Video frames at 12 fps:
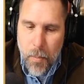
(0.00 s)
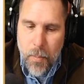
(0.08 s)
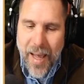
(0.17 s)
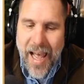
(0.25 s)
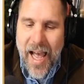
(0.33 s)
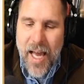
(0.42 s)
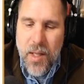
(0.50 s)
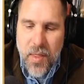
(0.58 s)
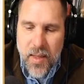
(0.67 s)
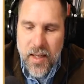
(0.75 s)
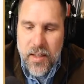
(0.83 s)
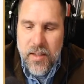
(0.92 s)
Bad
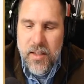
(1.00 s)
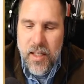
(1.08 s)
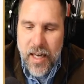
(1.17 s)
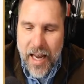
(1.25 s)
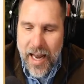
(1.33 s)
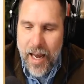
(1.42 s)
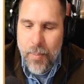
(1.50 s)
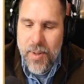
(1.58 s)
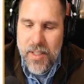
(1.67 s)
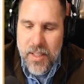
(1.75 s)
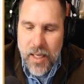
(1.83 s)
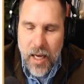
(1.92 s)
things that
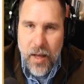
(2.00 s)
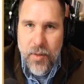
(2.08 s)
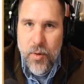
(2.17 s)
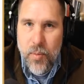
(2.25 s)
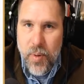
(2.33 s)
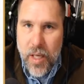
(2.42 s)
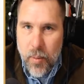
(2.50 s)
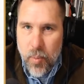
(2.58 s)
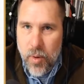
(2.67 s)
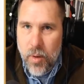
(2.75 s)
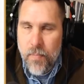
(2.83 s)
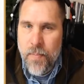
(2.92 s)
happen to other
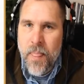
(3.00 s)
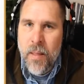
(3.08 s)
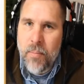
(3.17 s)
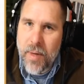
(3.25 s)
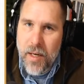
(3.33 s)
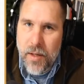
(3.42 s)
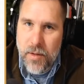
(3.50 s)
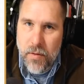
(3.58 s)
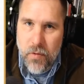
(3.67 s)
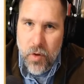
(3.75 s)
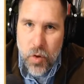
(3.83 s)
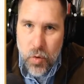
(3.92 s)
people because
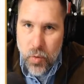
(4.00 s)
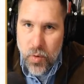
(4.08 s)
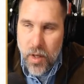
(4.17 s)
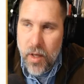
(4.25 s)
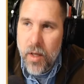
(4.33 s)
of you,